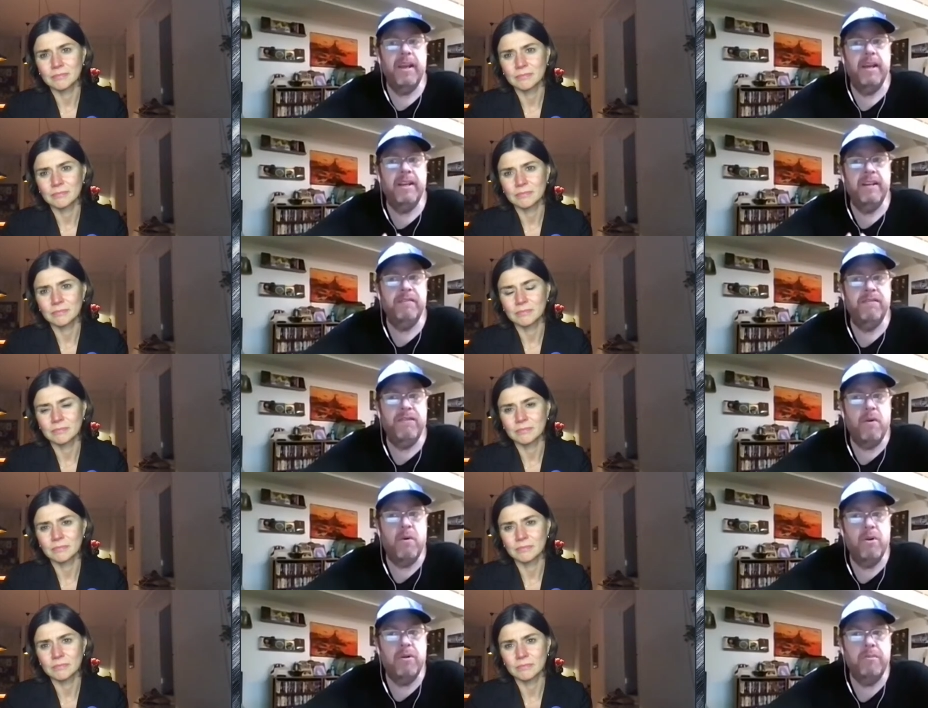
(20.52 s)

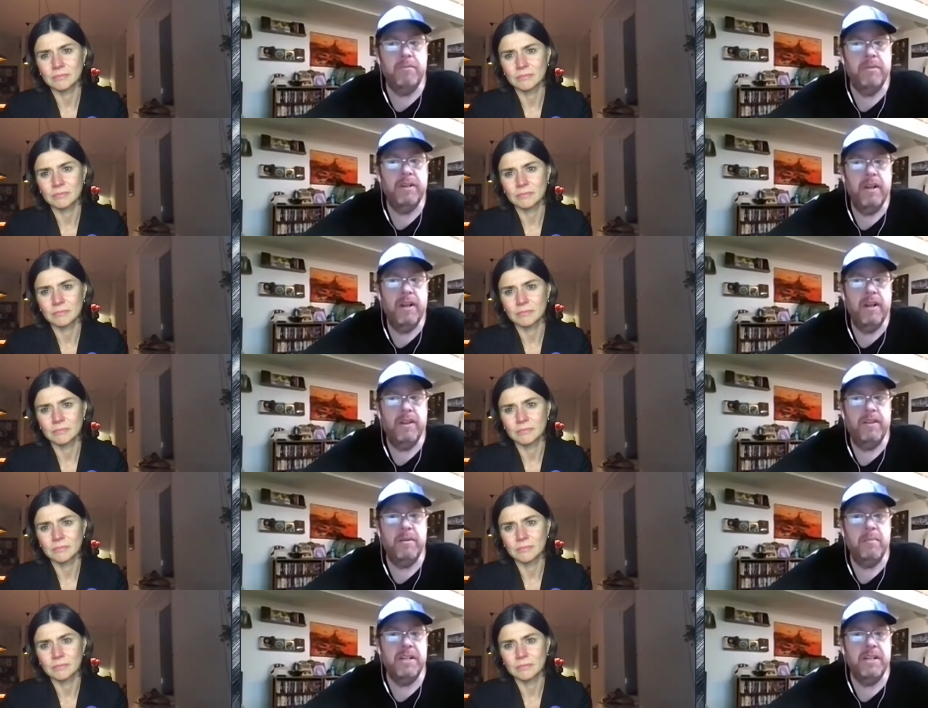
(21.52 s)
Speaker 1: inform
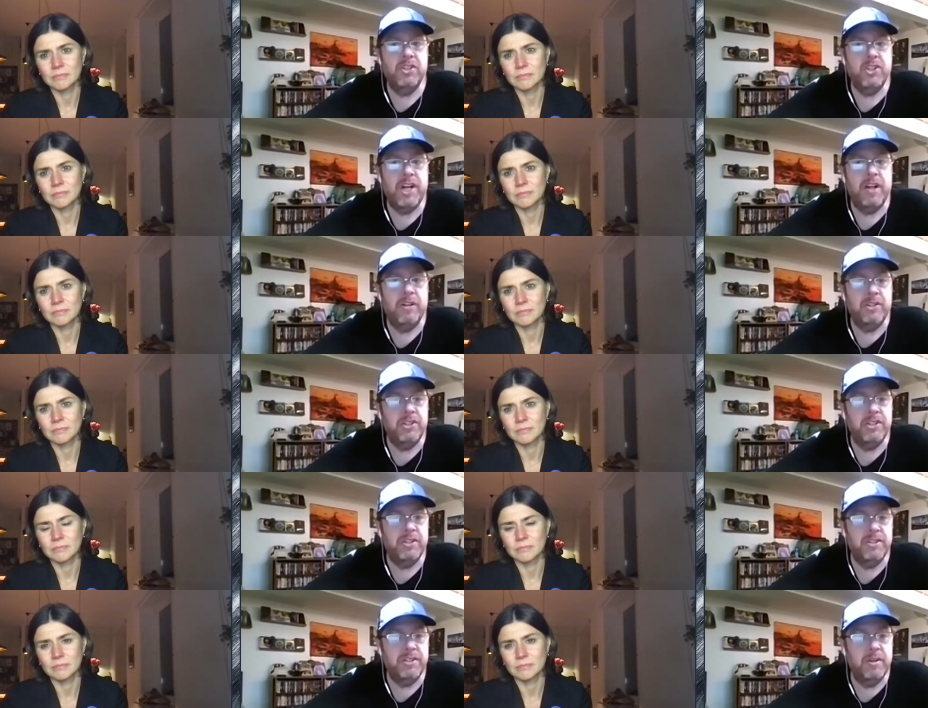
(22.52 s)
the immense
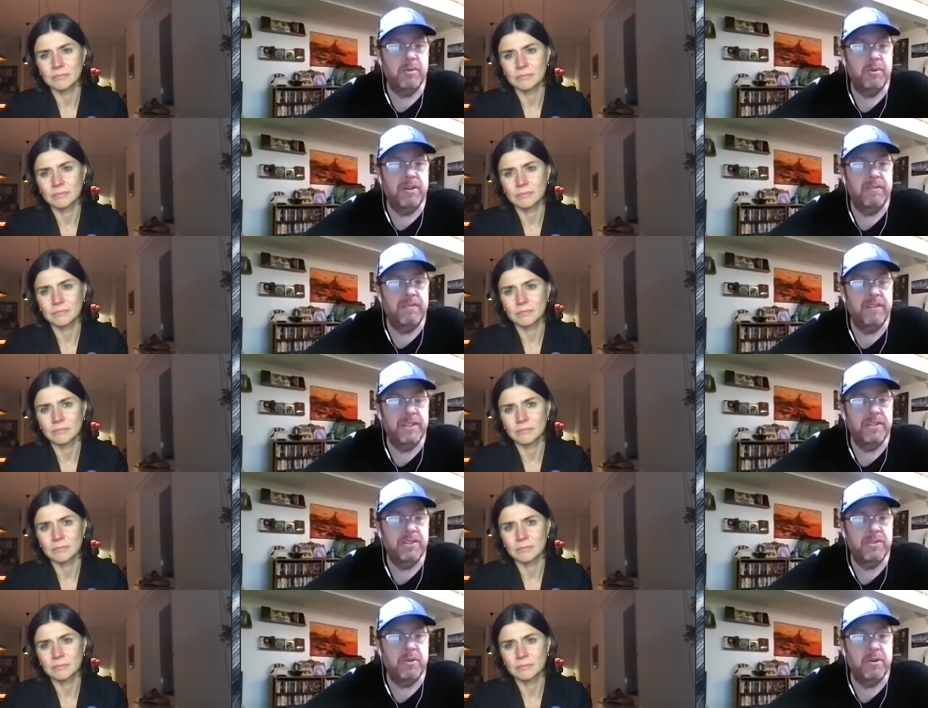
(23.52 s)
challenges that were
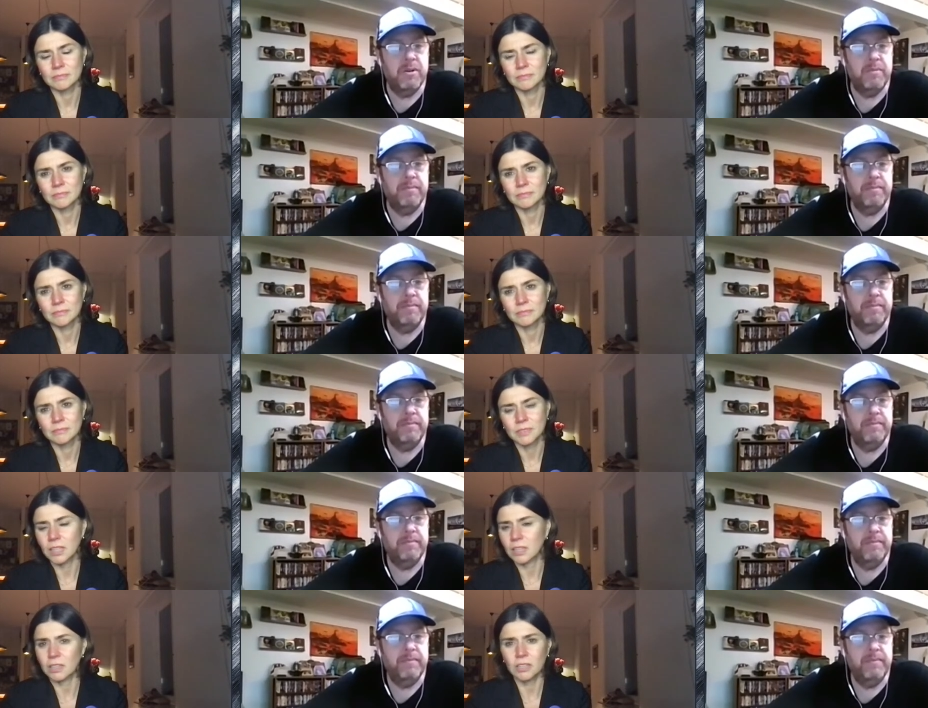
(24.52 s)
Infinite Storm?
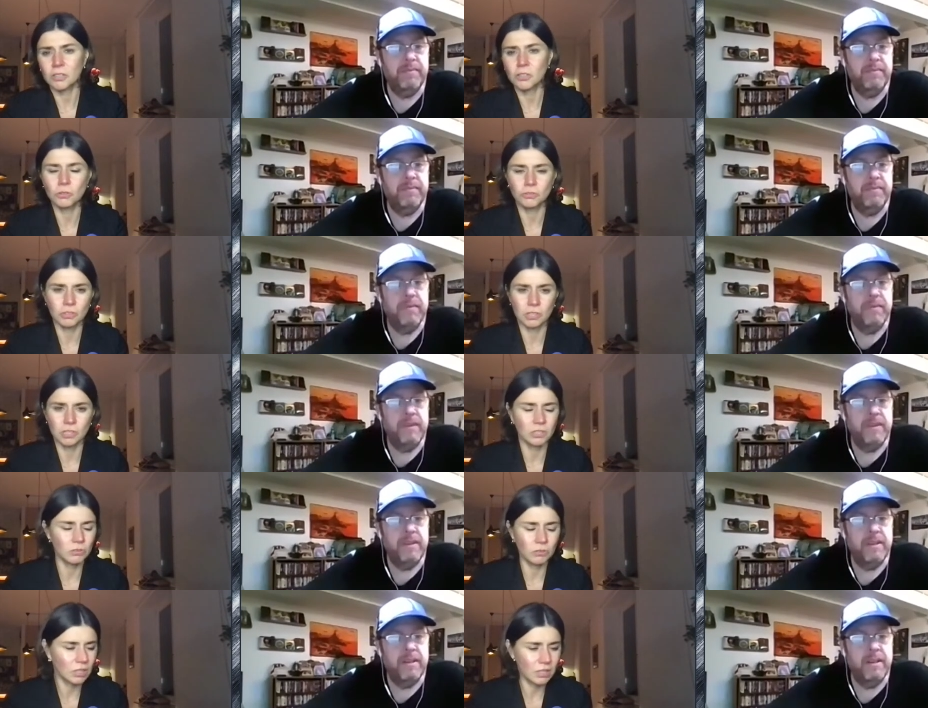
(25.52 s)
Speaker 2: hugely,
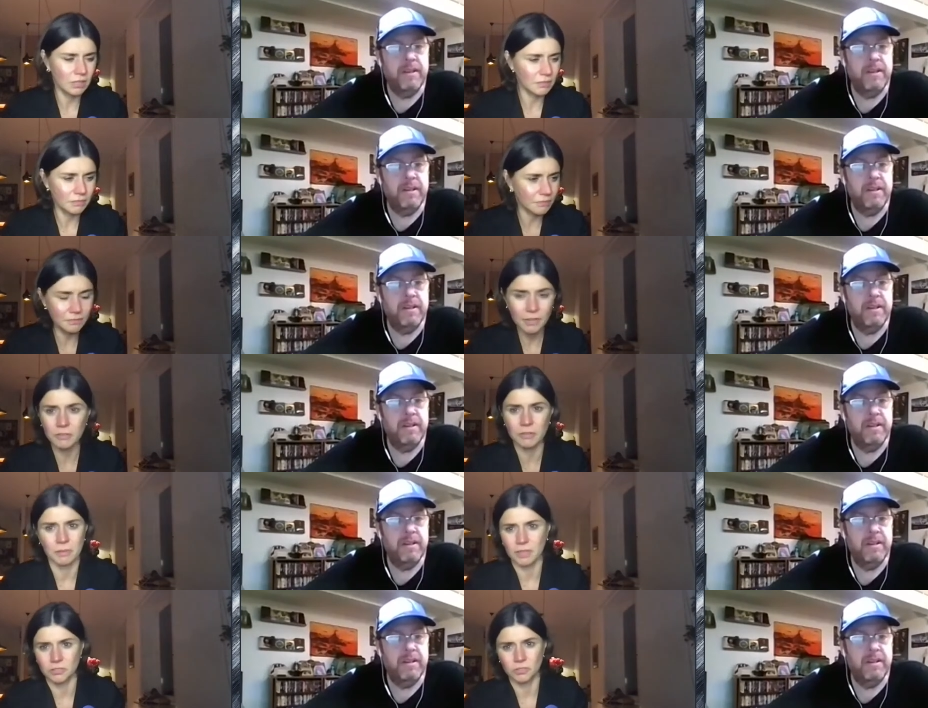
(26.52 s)
hugely,
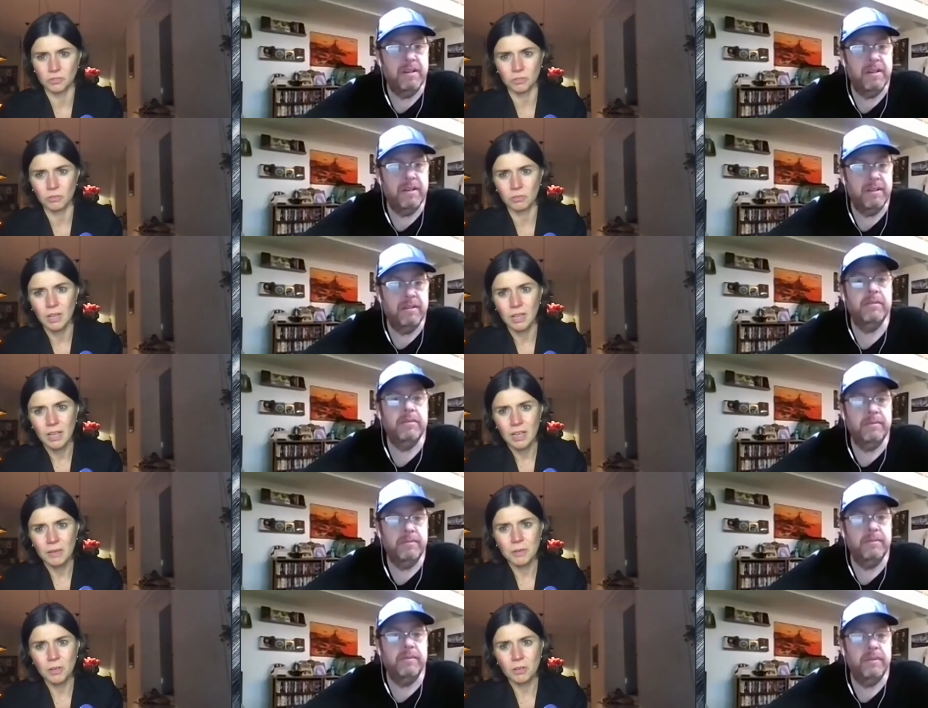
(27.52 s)
very much, you know,
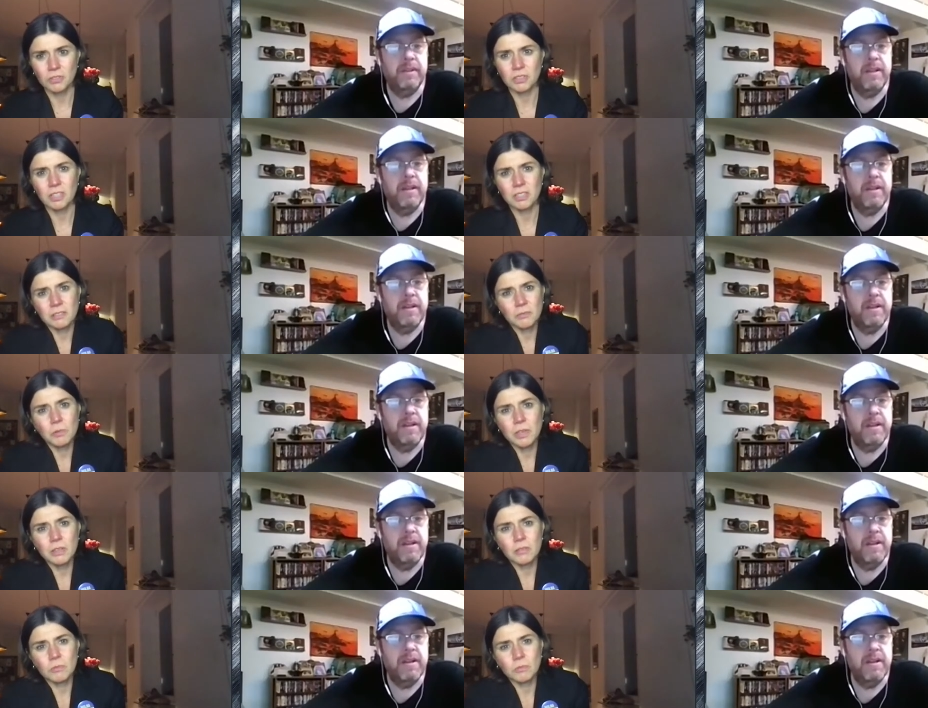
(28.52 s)
because it
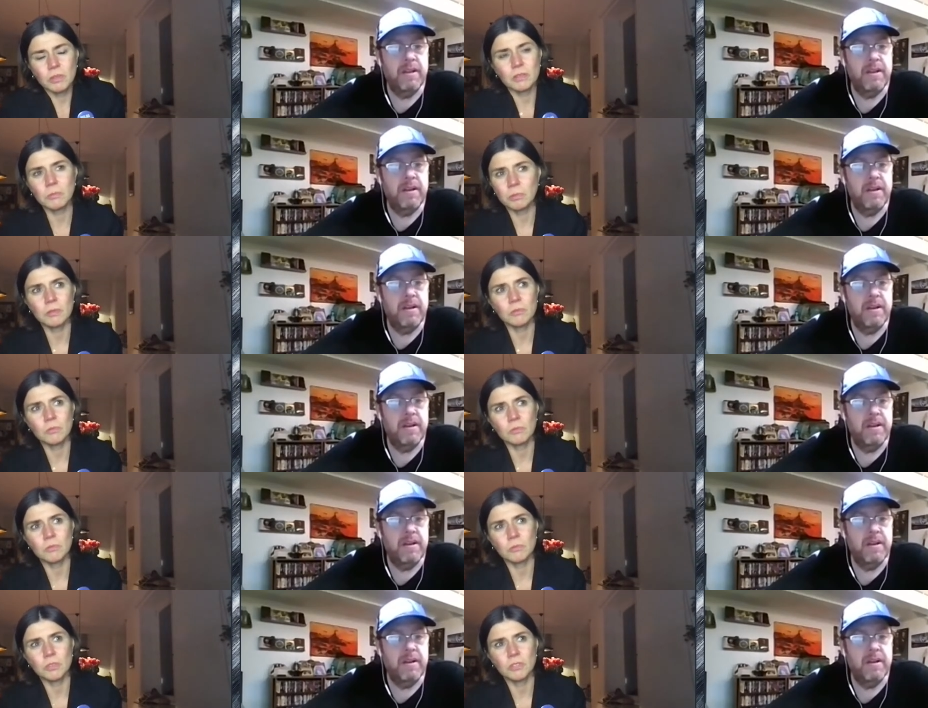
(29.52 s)
we we, we
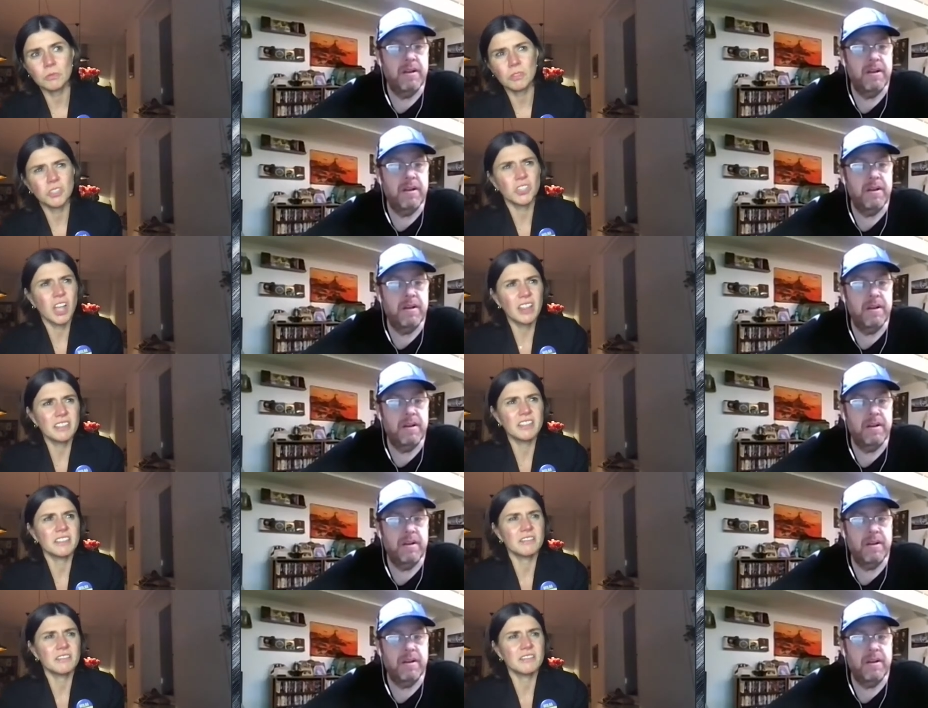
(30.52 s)
we, we shot this